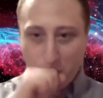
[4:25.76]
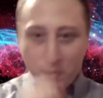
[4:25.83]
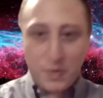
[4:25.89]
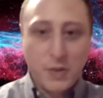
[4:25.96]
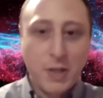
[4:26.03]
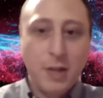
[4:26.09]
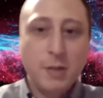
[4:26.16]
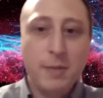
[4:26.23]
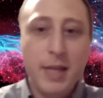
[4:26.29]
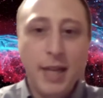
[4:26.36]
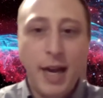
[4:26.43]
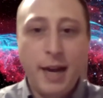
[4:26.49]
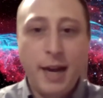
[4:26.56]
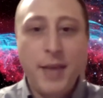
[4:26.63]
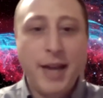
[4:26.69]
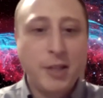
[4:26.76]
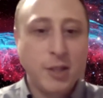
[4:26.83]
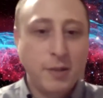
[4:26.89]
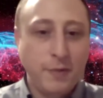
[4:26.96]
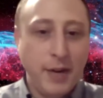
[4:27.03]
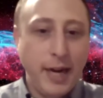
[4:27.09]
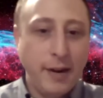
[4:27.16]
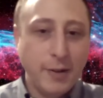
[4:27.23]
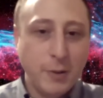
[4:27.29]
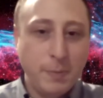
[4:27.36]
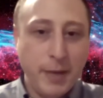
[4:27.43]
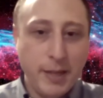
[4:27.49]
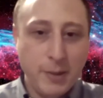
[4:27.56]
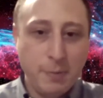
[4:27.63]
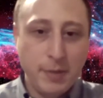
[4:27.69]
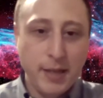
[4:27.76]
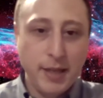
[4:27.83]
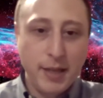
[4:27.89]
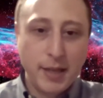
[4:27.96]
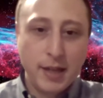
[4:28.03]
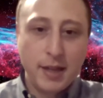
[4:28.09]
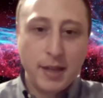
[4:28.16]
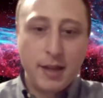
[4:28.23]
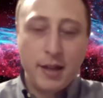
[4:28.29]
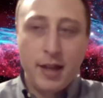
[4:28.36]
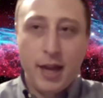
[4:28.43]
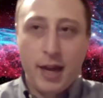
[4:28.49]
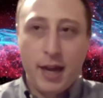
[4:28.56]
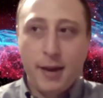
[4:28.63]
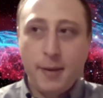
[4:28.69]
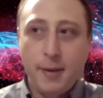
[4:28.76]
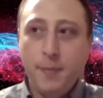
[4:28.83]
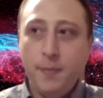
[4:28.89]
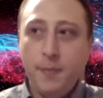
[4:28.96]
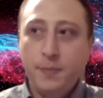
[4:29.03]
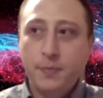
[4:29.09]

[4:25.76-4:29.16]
Excuse me, uh, not just for aerospace, but um,